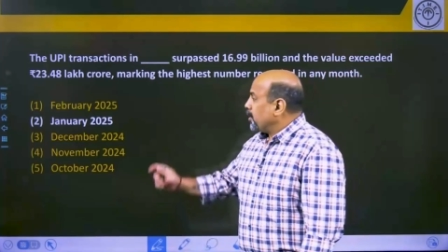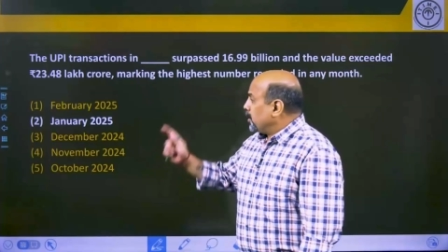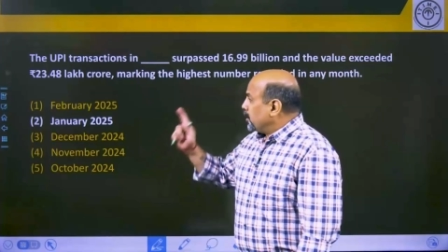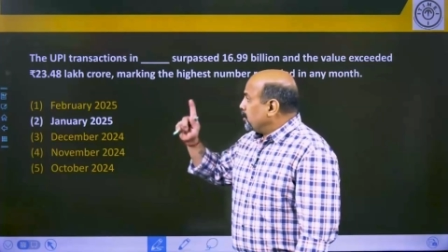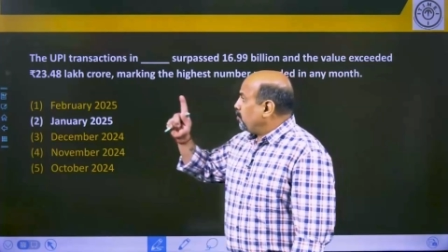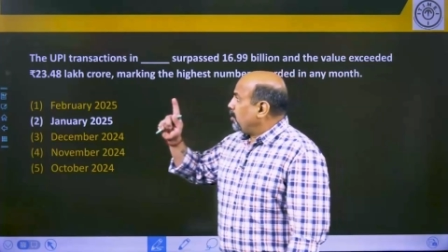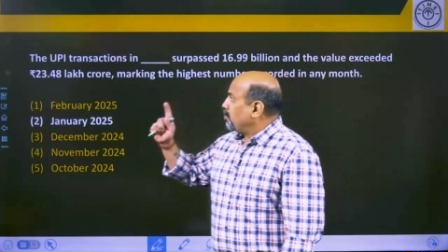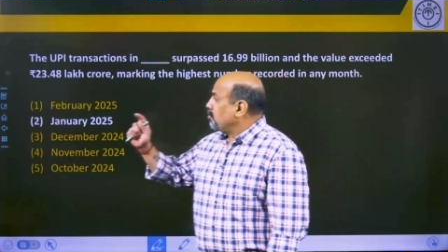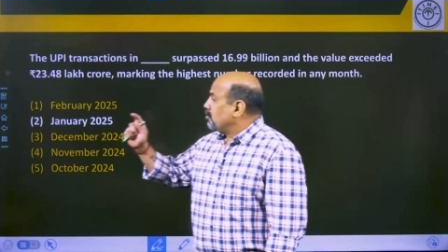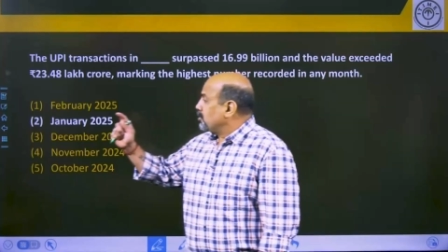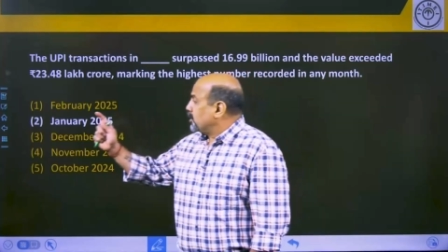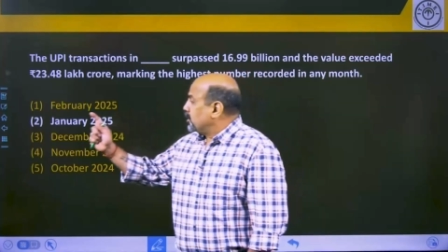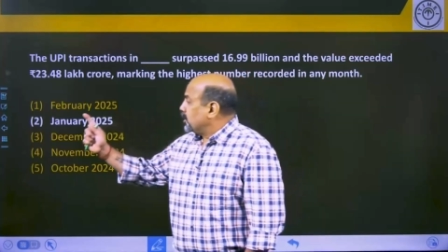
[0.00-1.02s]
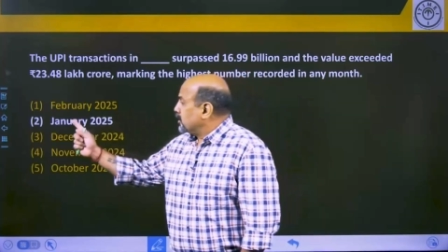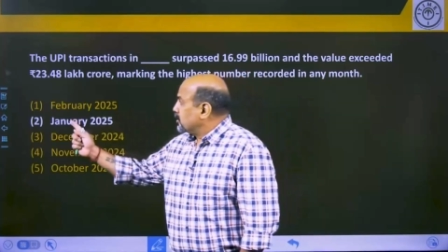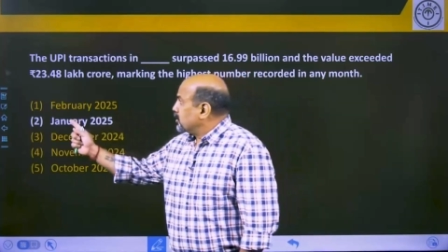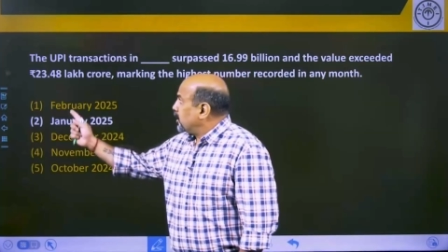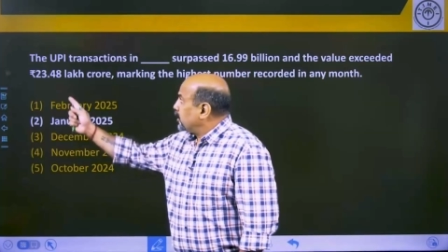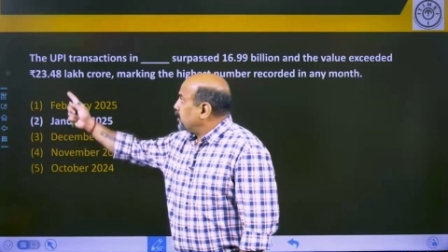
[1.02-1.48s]
Now, one more thing
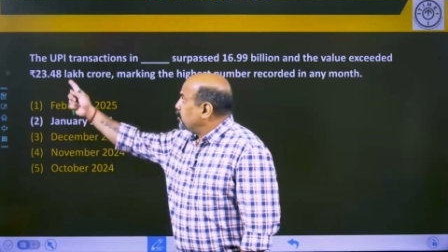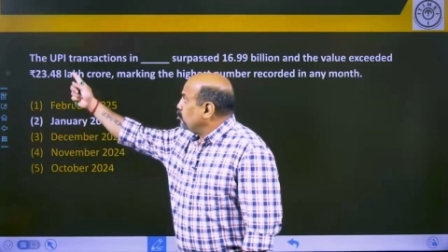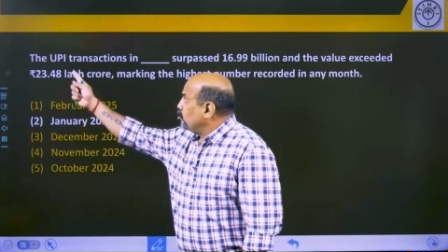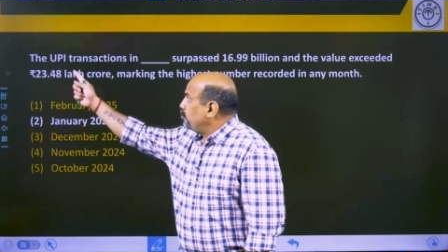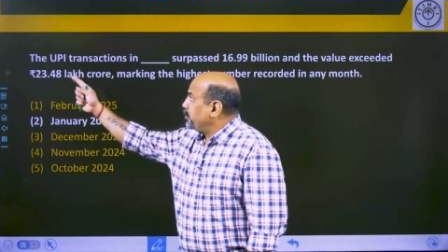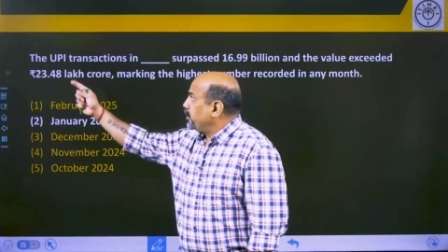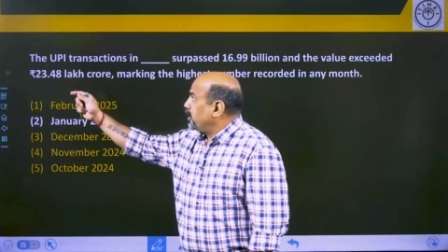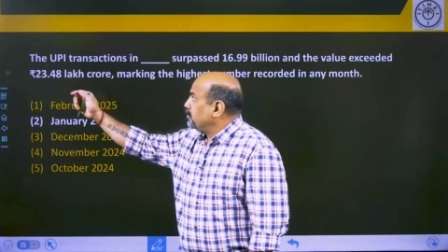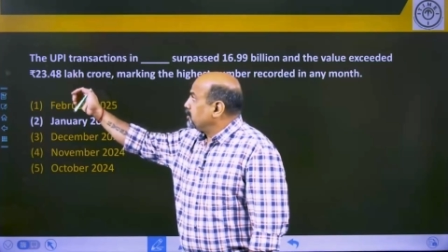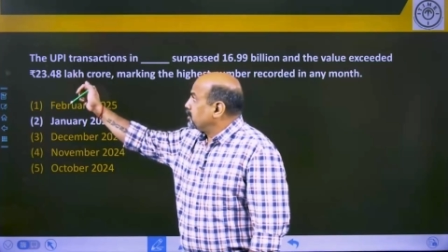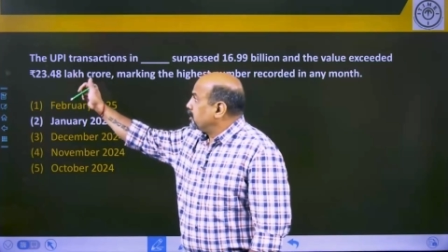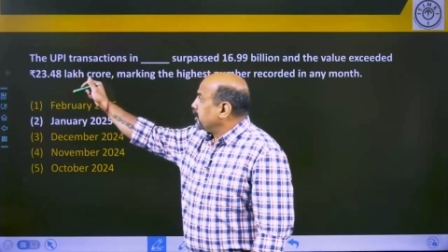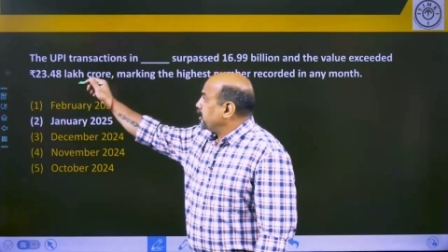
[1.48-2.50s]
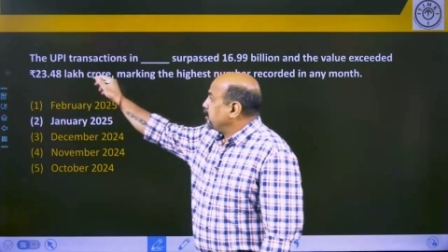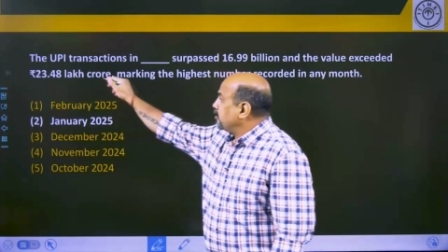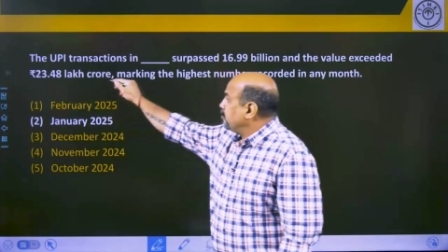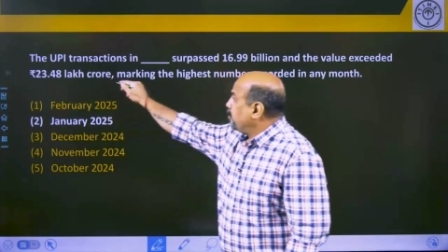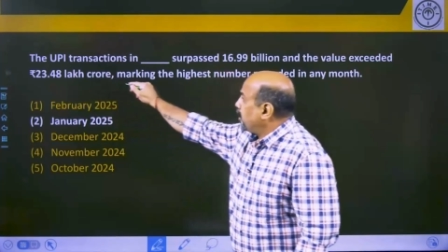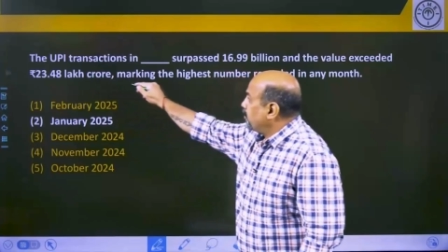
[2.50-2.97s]
is that UPI was
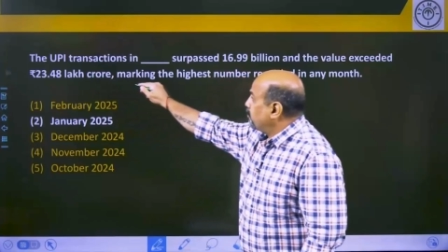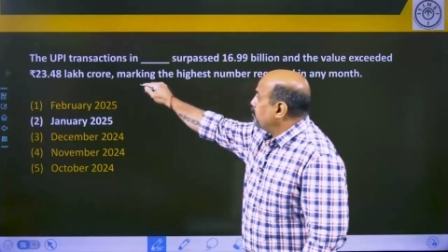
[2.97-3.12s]
created by